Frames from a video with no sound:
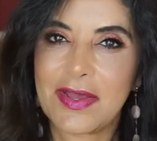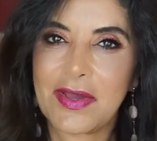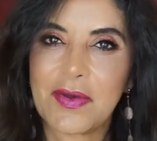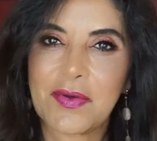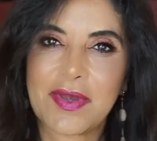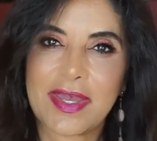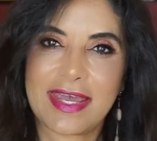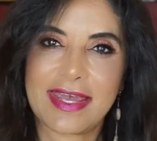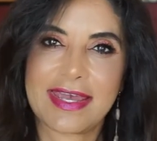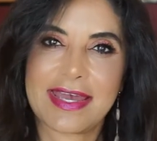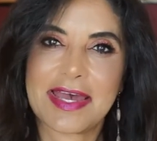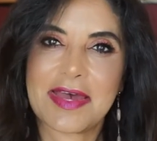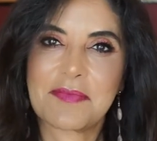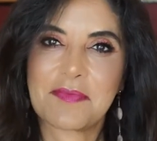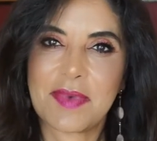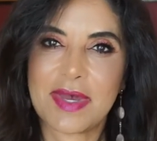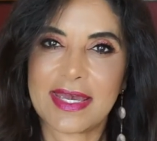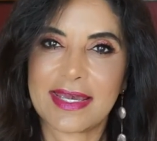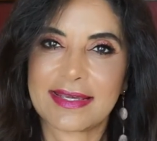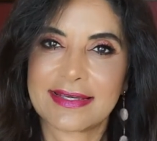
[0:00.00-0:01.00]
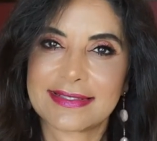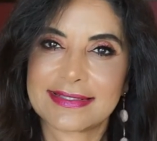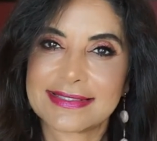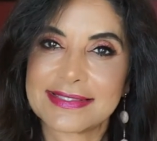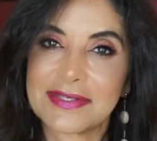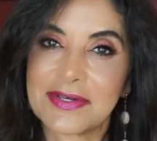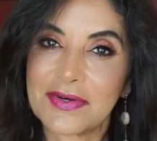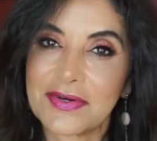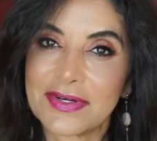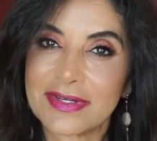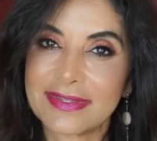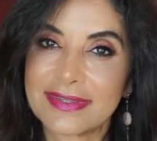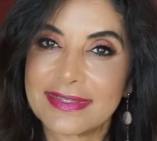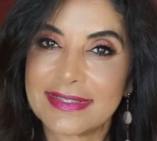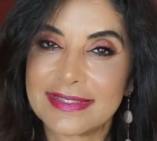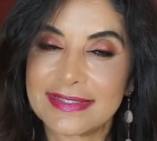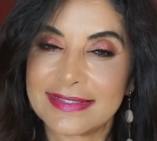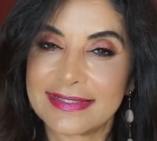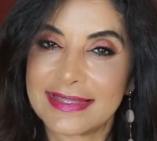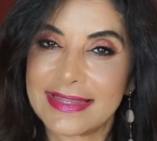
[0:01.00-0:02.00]
Okay, I'm back. Sorry
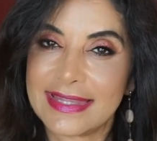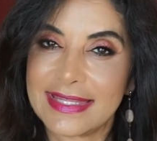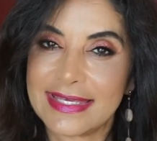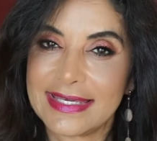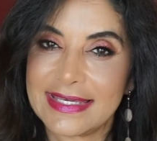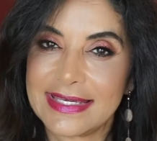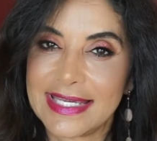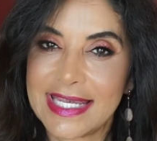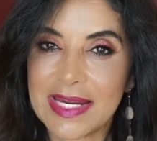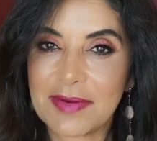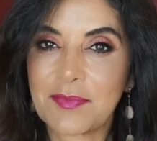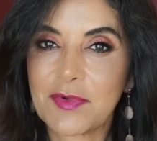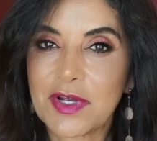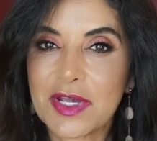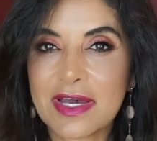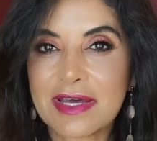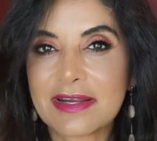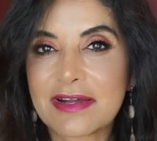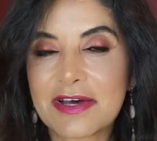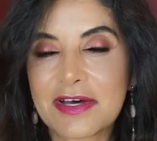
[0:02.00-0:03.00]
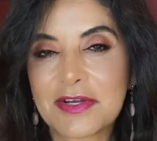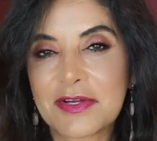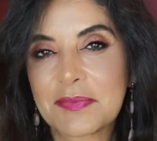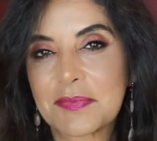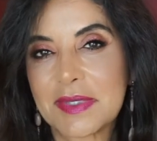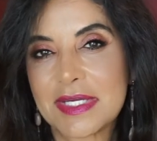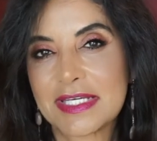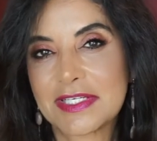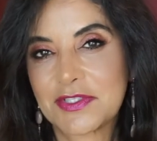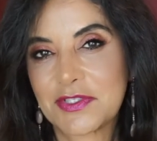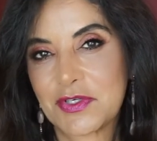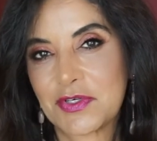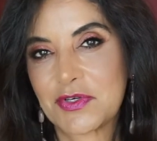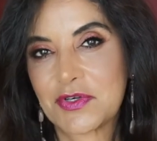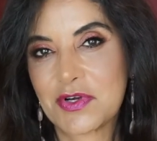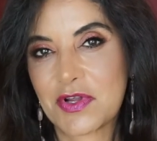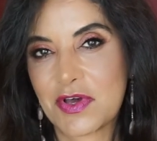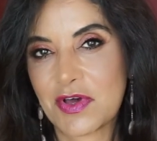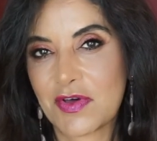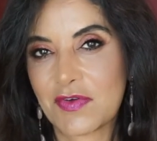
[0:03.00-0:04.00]
the, the camera got hot on me and
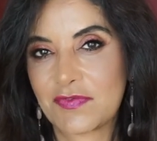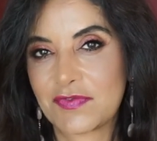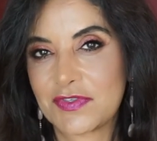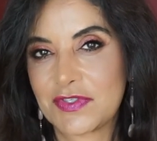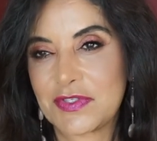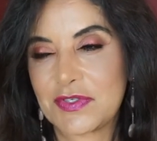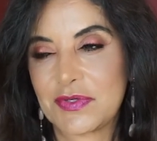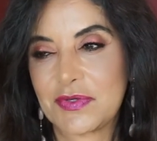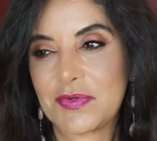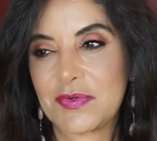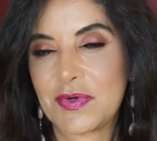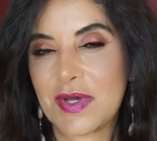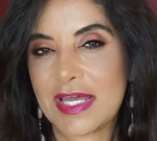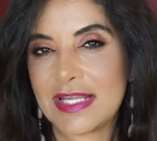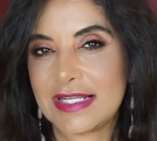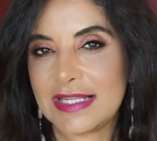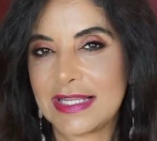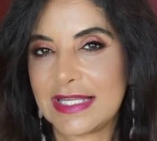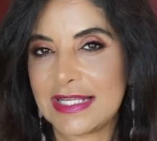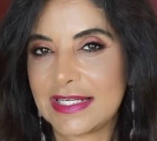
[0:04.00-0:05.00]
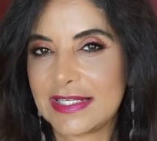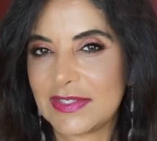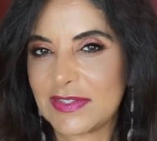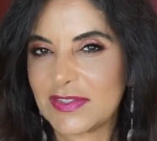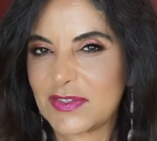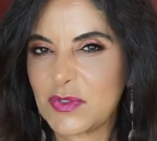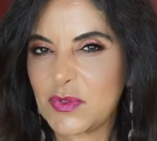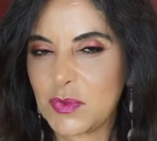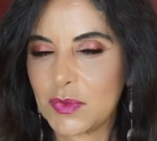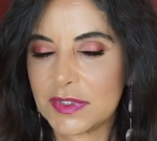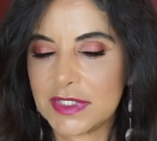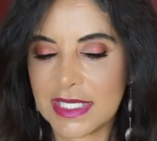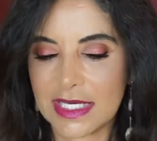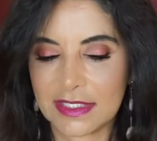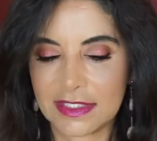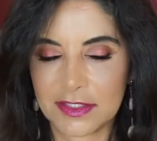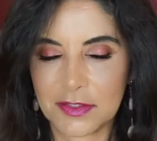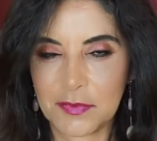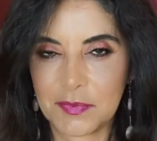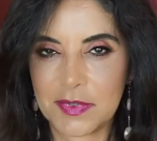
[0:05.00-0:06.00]
turned off, so I had to let it cool
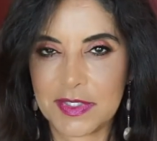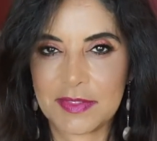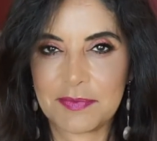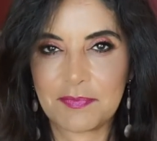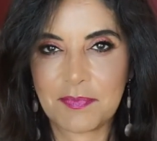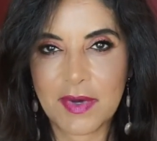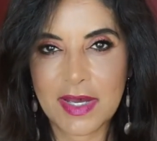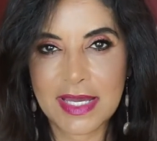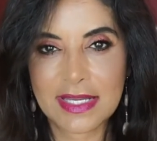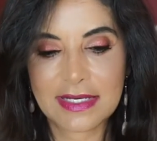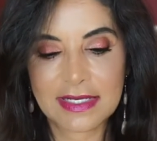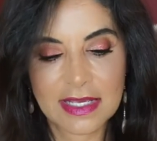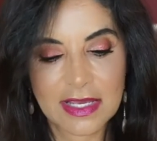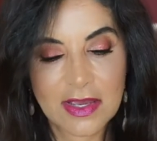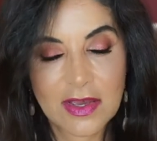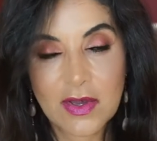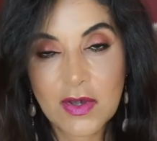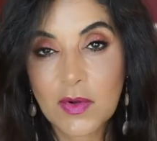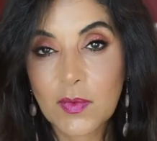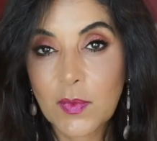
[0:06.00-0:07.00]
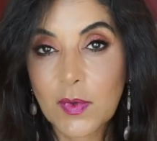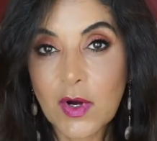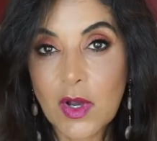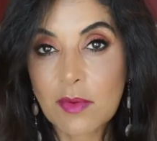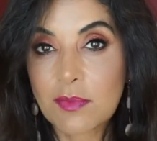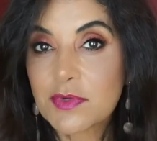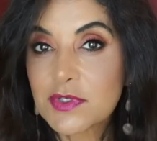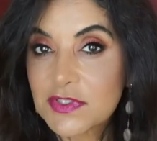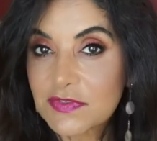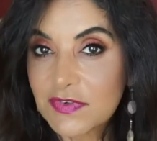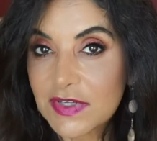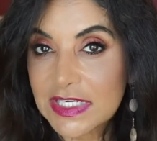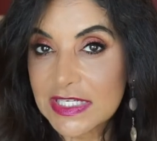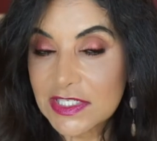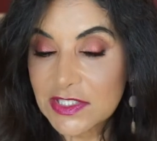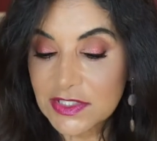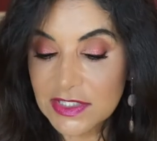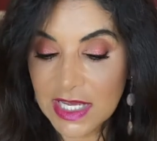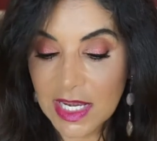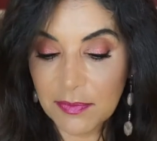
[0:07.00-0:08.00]
down a little bit, but we're almost
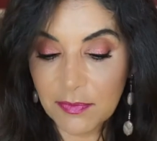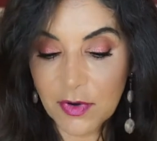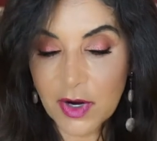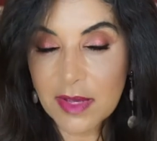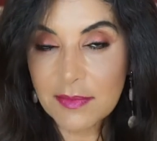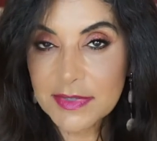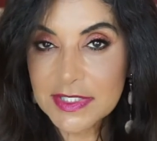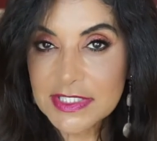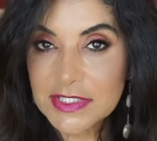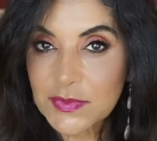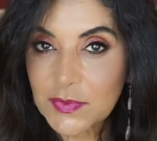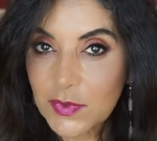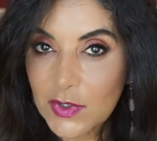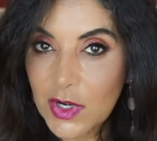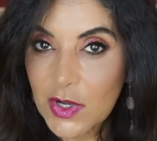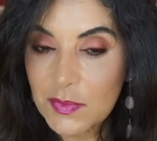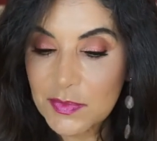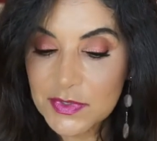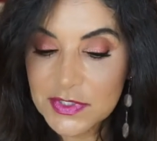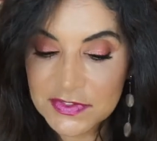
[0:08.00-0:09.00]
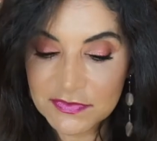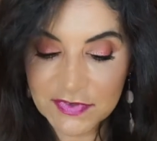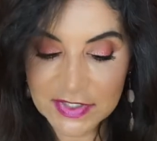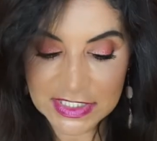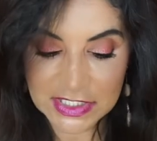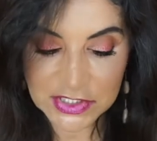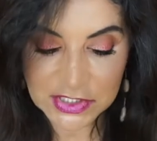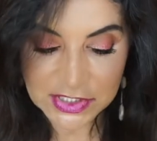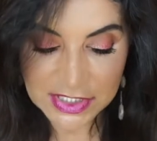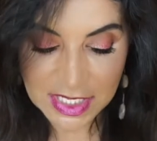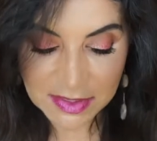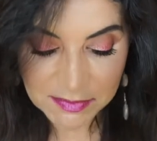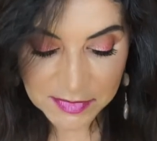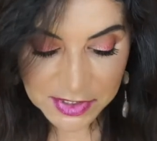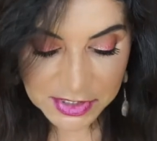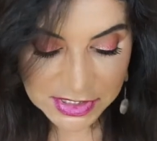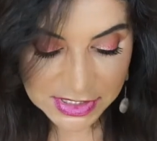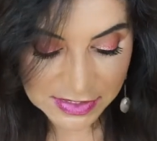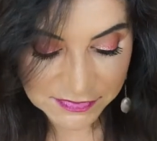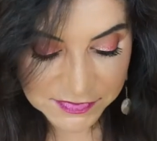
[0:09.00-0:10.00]
finished. I promised we're almost finished. Not
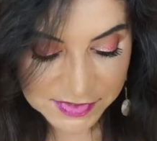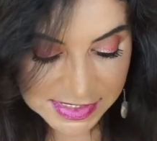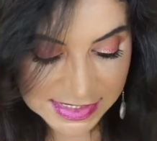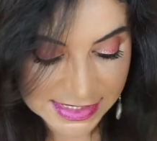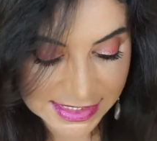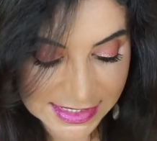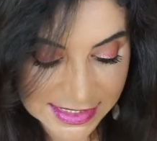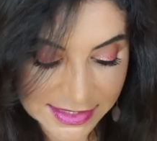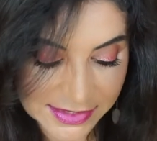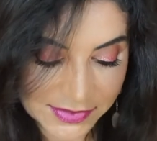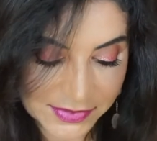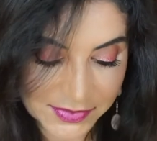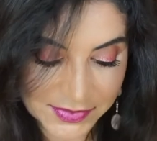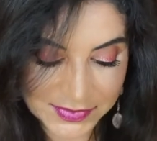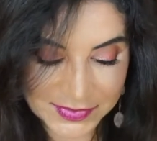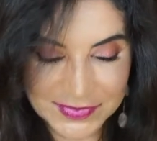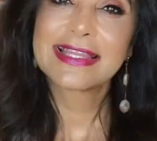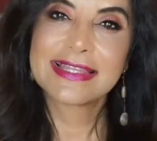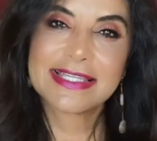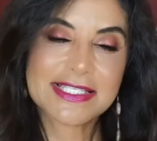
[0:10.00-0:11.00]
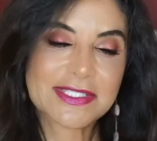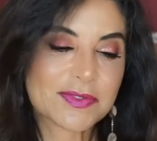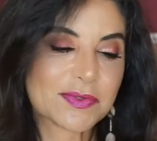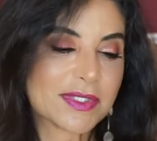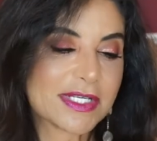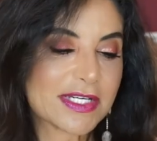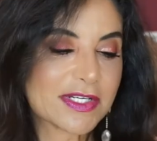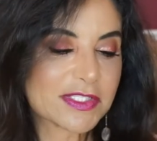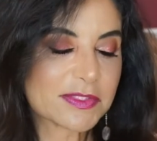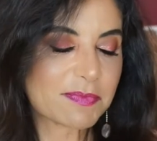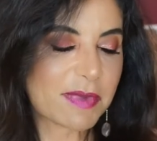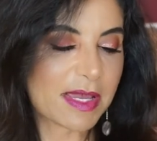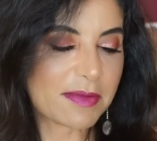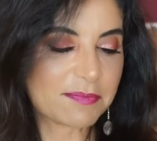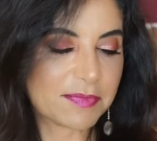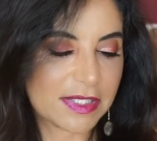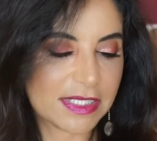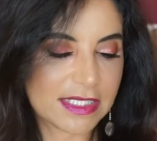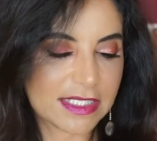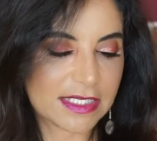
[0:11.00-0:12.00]
much left is in here. This one here is by
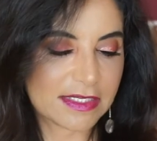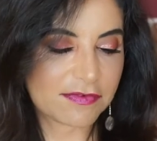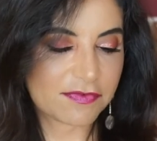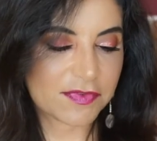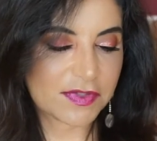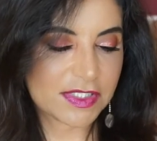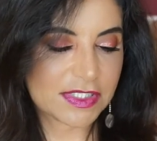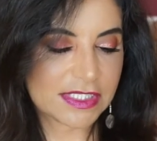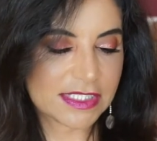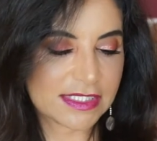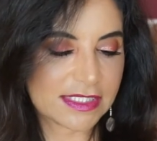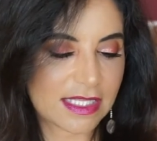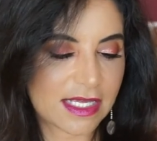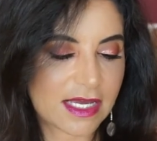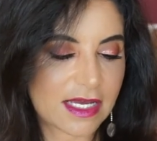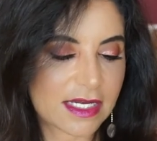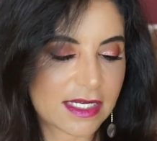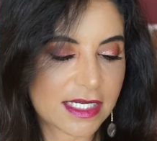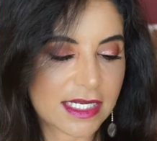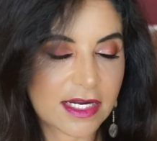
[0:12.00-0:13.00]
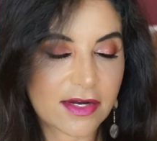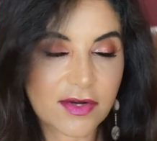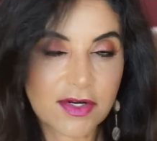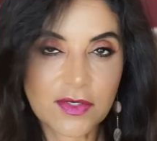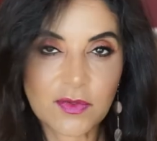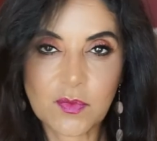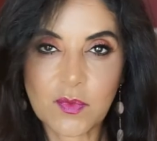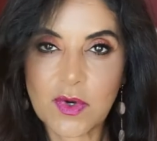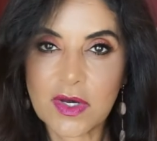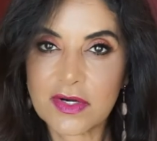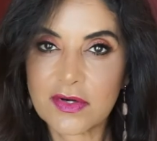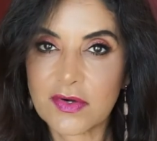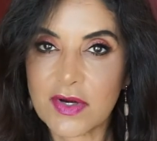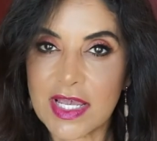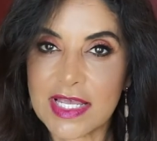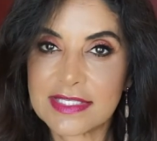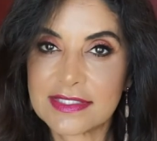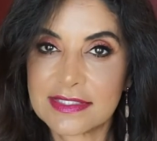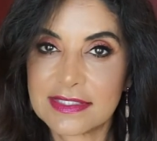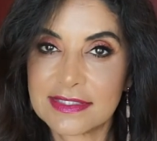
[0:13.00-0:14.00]
Belif. This is the Hungarian Water
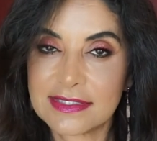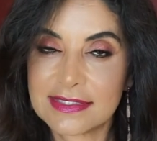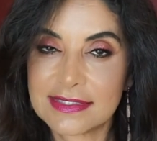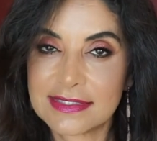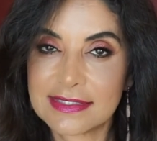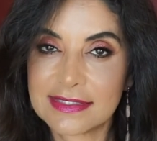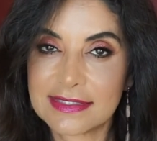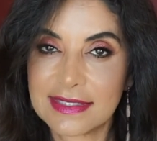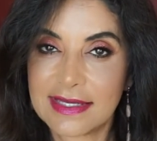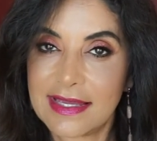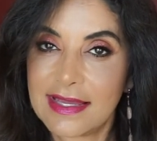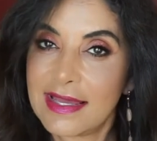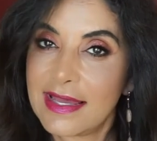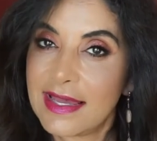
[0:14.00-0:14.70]
Essence.